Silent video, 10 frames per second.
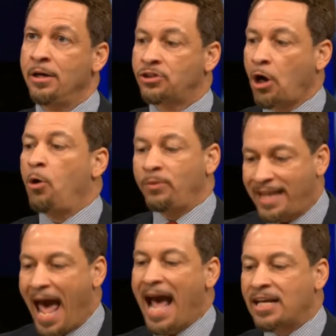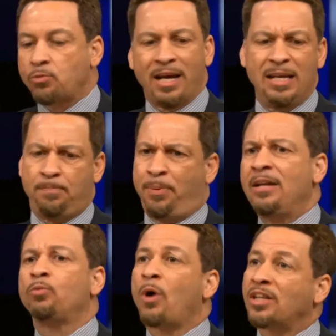So Dak has won. He
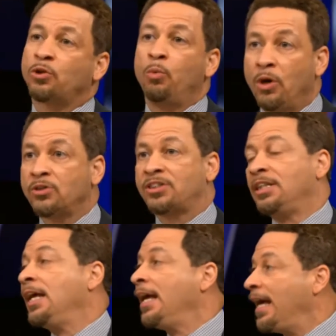beaten Russell Wilson